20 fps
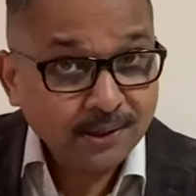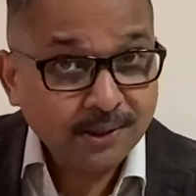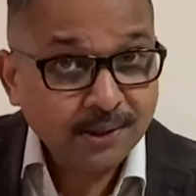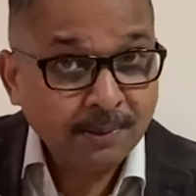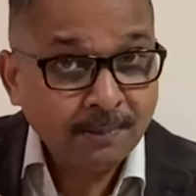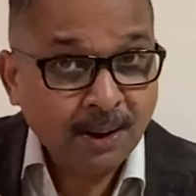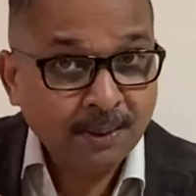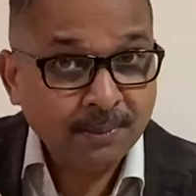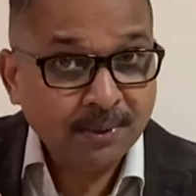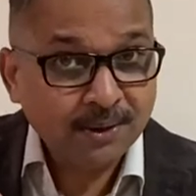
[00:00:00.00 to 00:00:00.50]

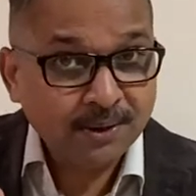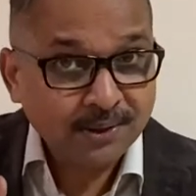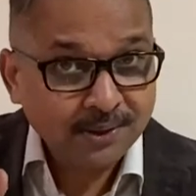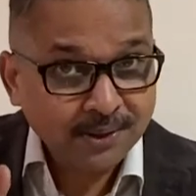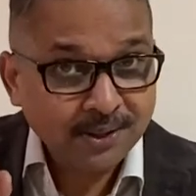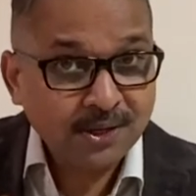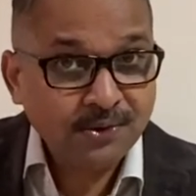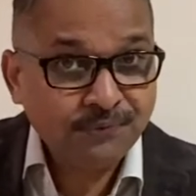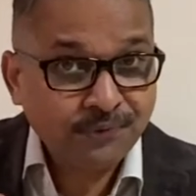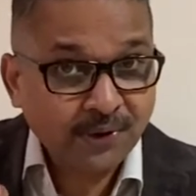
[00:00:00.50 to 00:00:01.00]
Remember,
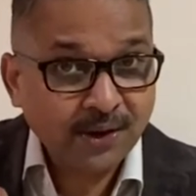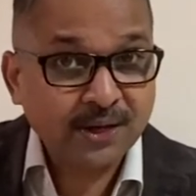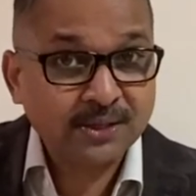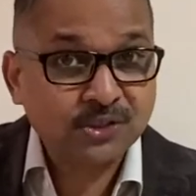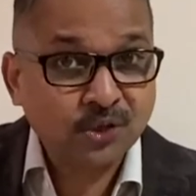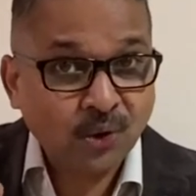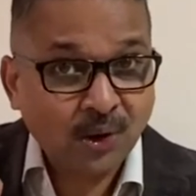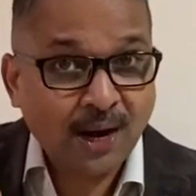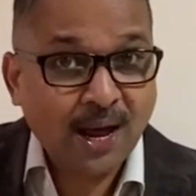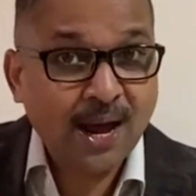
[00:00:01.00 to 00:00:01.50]
he
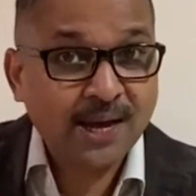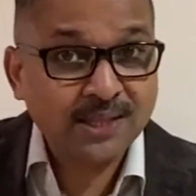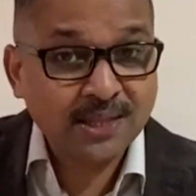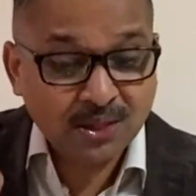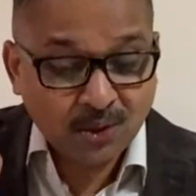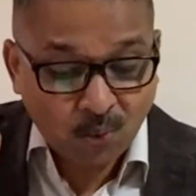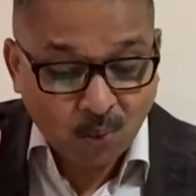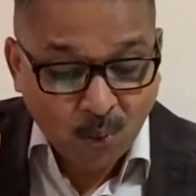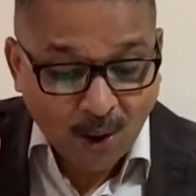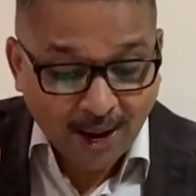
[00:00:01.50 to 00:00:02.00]
faced Goliath in
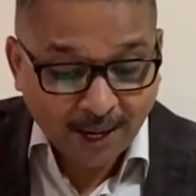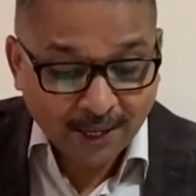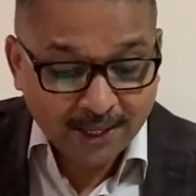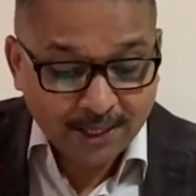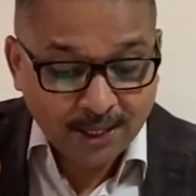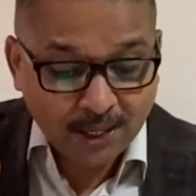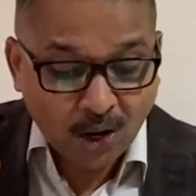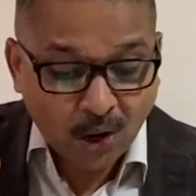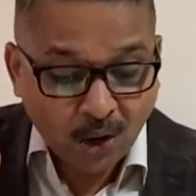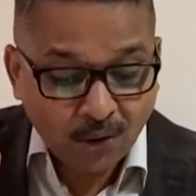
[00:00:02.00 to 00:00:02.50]
the
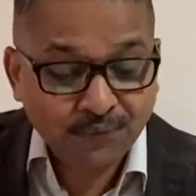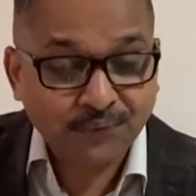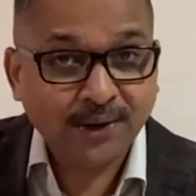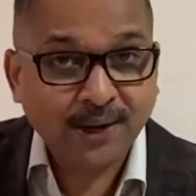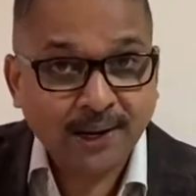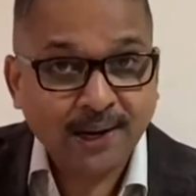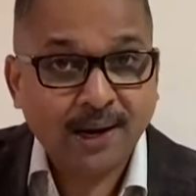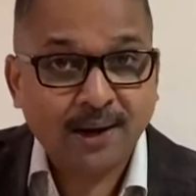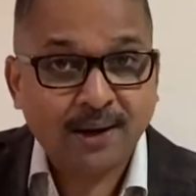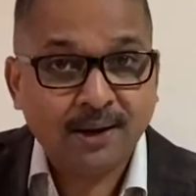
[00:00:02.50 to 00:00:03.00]
valley of
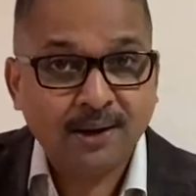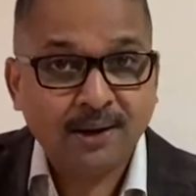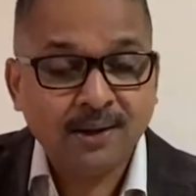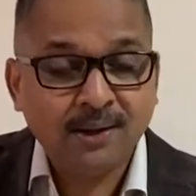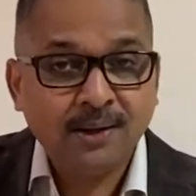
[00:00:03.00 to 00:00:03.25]
Elah.